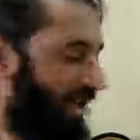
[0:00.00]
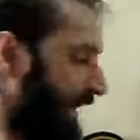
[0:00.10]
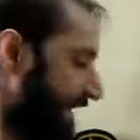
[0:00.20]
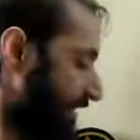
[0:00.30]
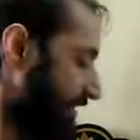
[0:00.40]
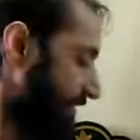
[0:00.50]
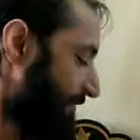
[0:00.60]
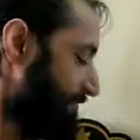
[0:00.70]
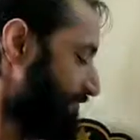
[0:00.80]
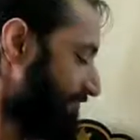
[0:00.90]
And
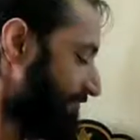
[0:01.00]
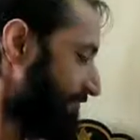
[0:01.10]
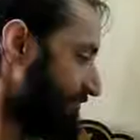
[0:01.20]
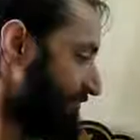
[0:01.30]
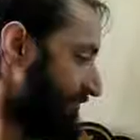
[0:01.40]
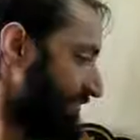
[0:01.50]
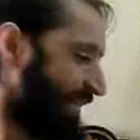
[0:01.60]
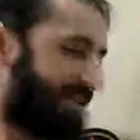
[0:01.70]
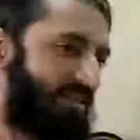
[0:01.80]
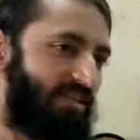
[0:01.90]

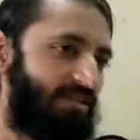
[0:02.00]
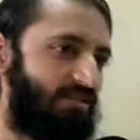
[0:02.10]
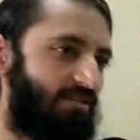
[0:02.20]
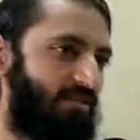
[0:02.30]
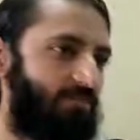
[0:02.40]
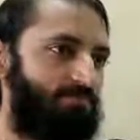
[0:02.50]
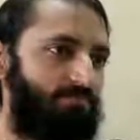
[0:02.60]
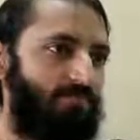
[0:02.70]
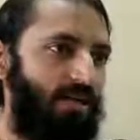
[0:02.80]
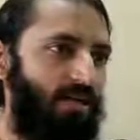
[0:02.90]
second thing is
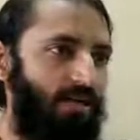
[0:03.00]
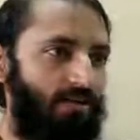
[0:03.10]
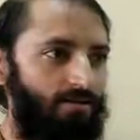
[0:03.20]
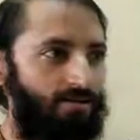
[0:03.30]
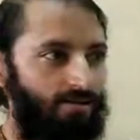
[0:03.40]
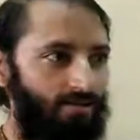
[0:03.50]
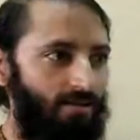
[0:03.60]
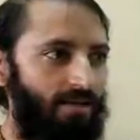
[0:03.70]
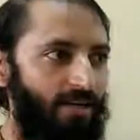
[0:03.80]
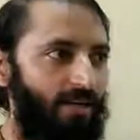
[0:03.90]

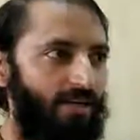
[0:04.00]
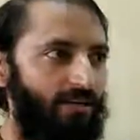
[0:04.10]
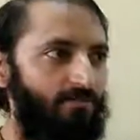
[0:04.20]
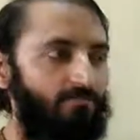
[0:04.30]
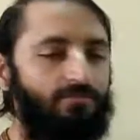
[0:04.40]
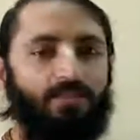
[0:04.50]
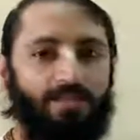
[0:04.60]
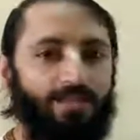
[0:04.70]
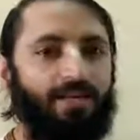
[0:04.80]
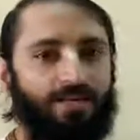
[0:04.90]
regarding
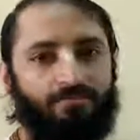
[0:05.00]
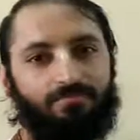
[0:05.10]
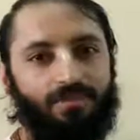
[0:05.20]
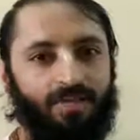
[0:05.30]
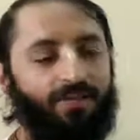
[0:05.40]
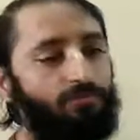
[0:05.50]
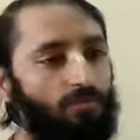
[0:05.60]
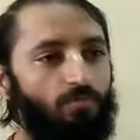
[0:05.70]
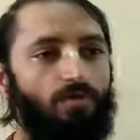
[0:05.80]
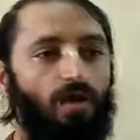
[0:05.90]
hearing. Hearing
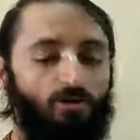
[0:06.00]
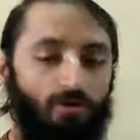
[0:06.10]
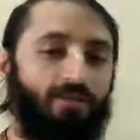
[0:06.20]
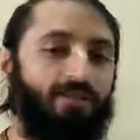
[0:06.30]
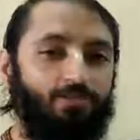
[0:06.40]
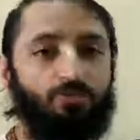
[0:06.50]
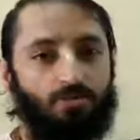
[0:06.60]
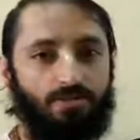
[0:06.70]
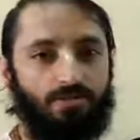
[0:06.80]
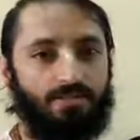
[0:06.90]
from authoritative
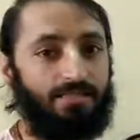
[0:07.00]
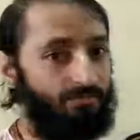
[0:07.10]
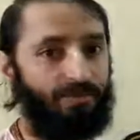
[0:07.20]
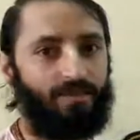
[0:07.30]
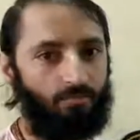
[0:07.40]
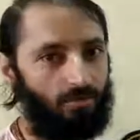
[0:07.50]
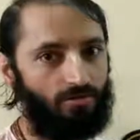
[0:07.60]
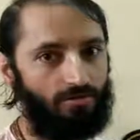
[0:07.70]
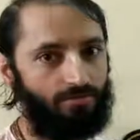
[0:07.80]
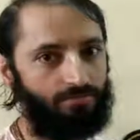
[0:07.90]
sources is very
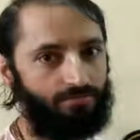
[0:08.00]
important.